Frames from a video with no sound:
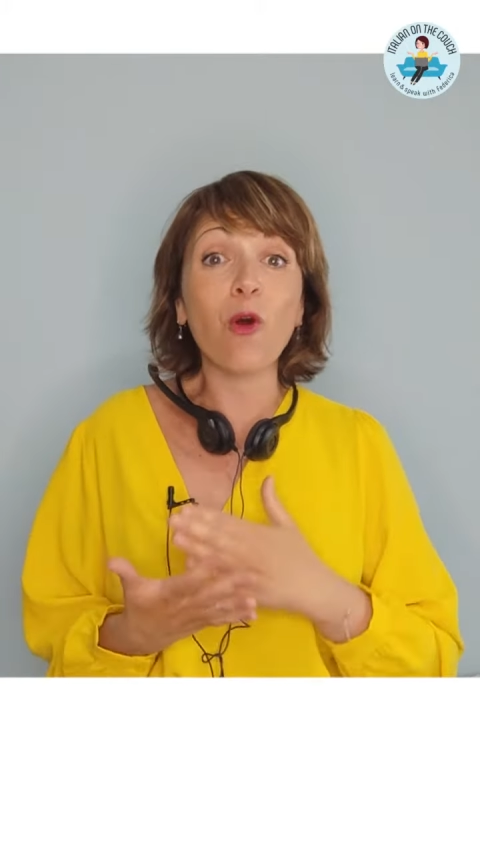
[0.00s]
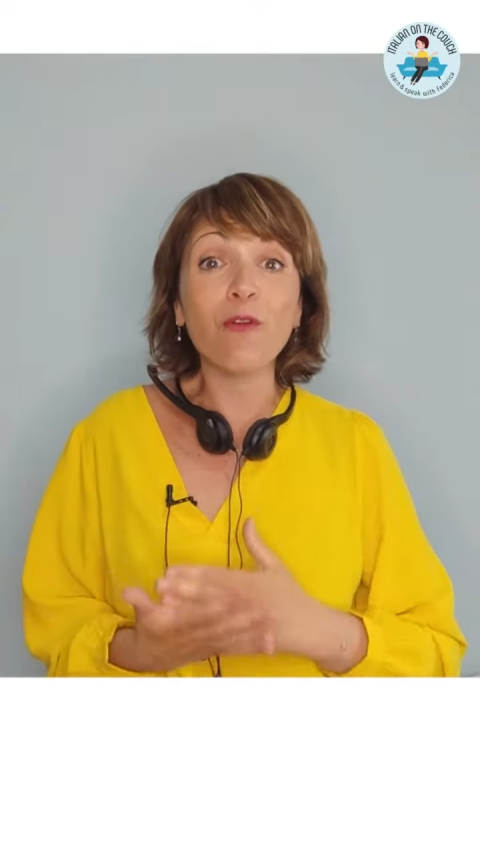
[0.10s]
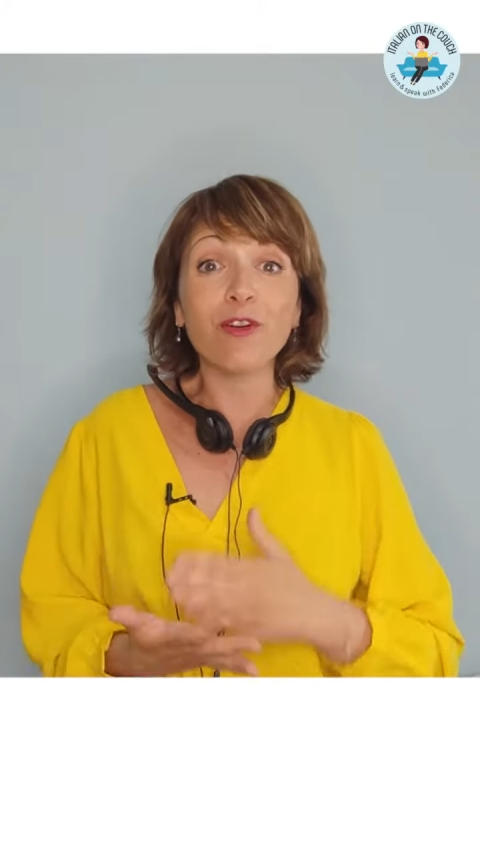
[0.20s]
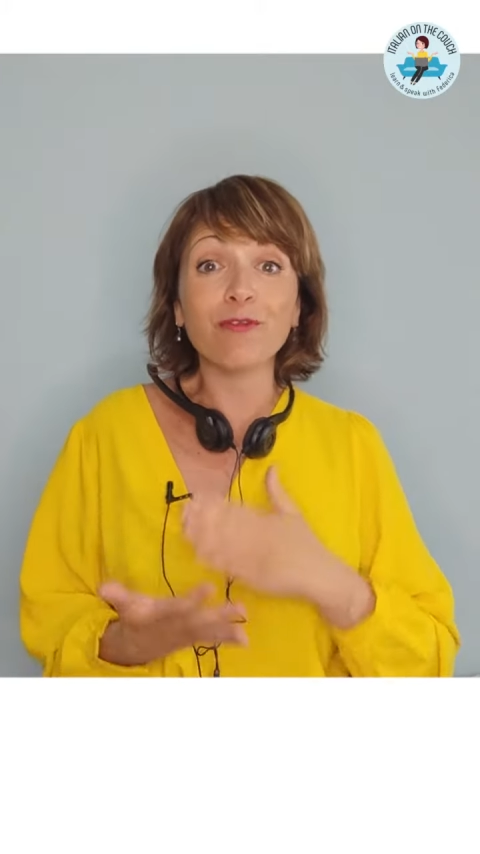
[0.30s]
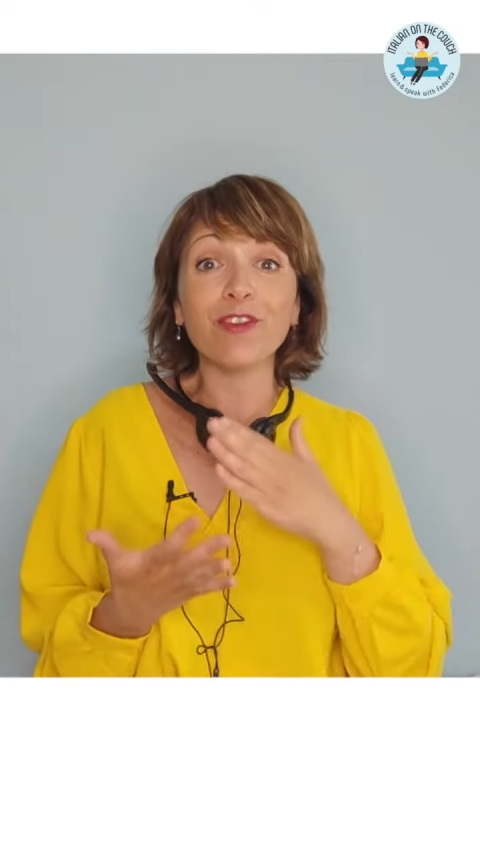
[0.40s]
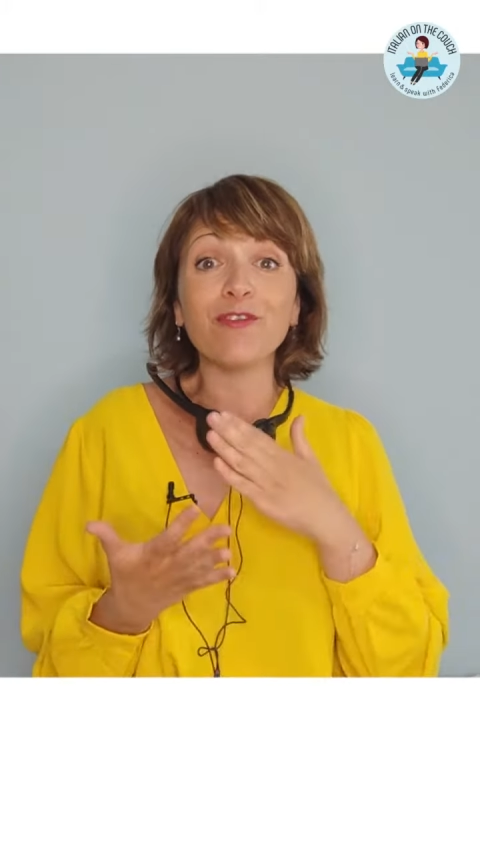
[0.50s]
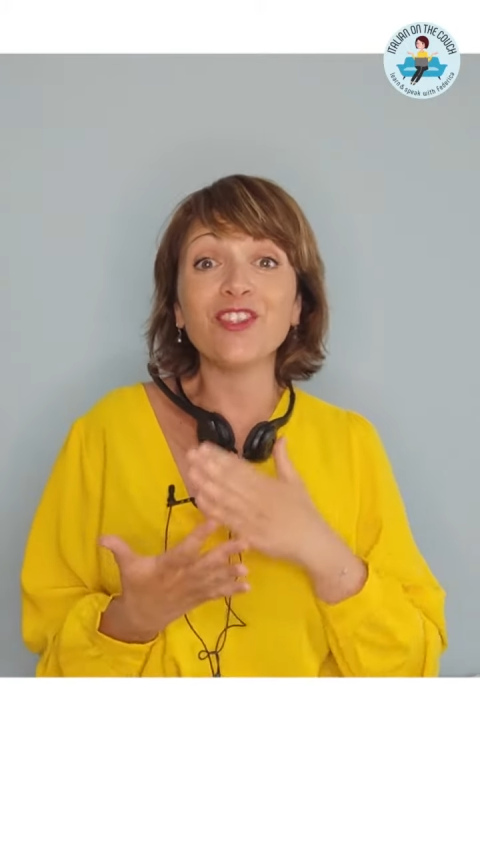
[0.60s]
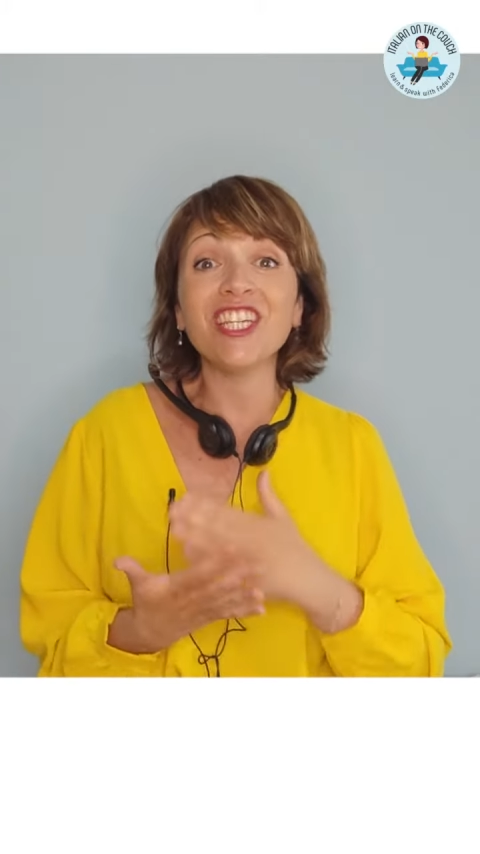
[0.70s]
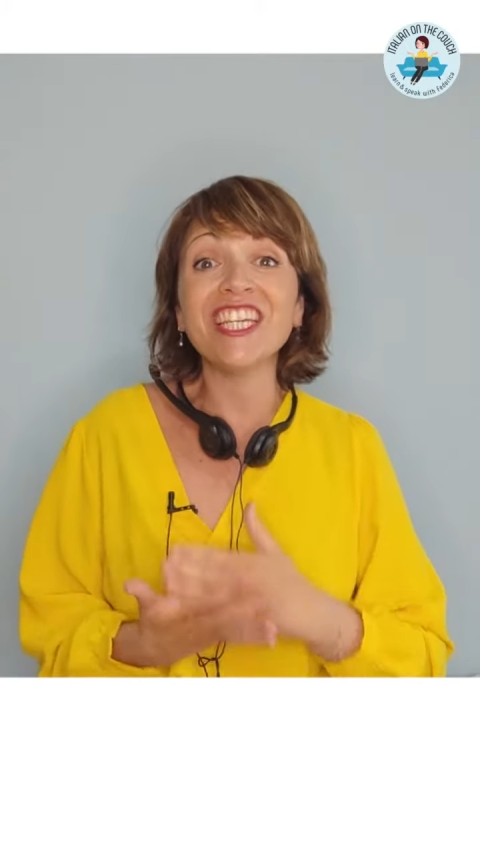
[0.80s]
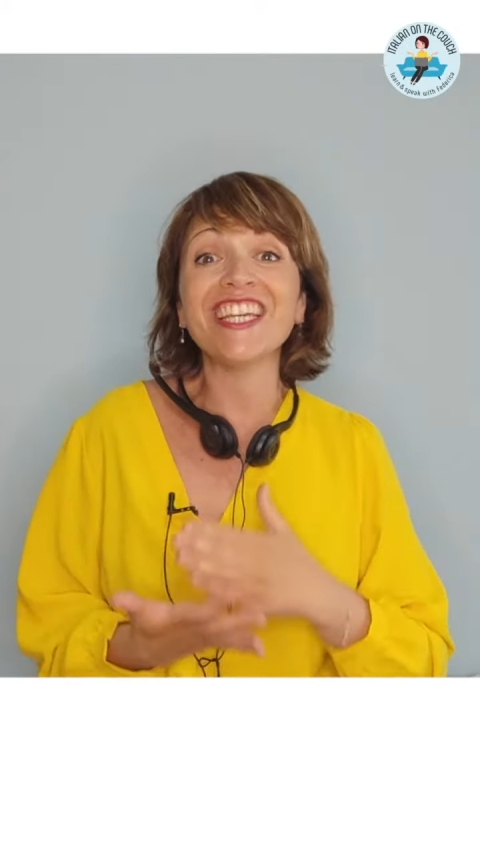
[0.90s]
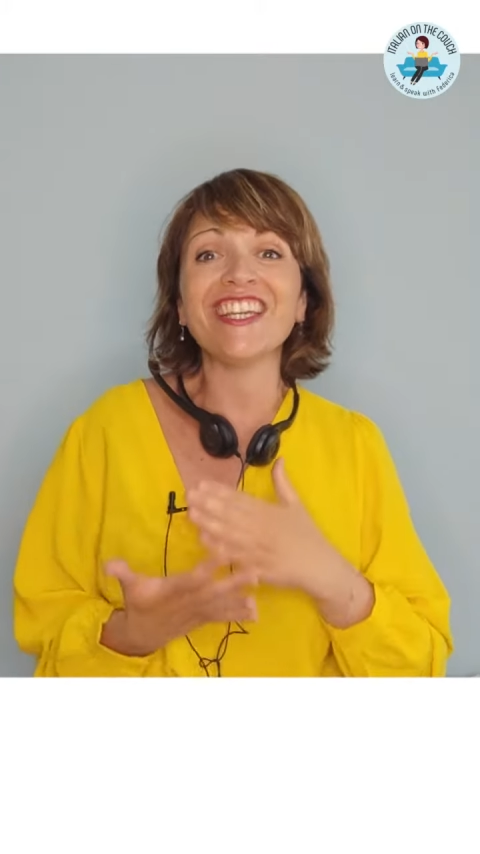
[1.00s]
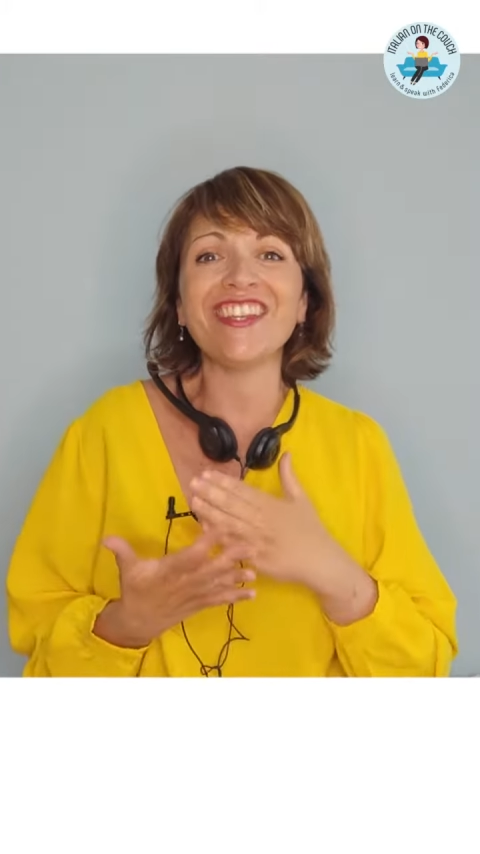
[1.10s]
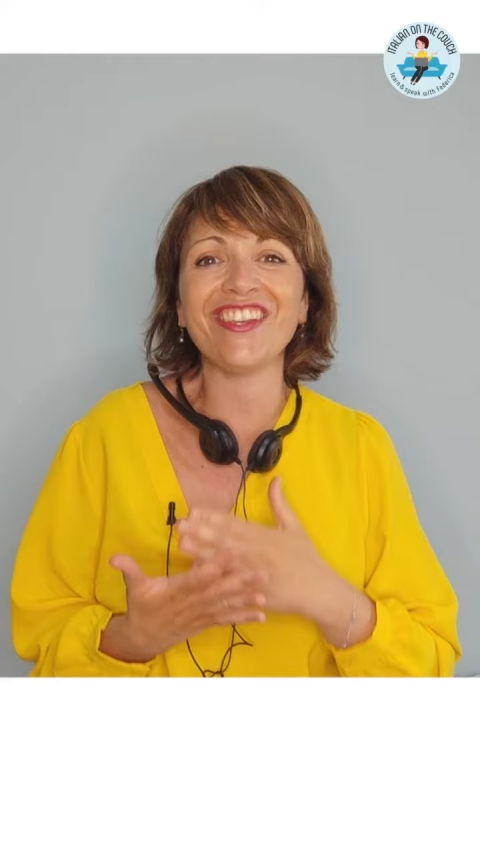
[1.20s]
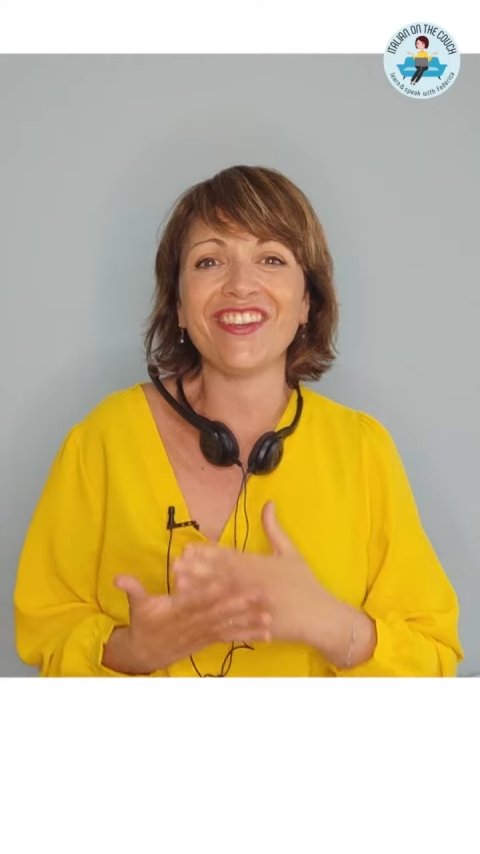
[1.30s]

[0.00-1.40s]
over 15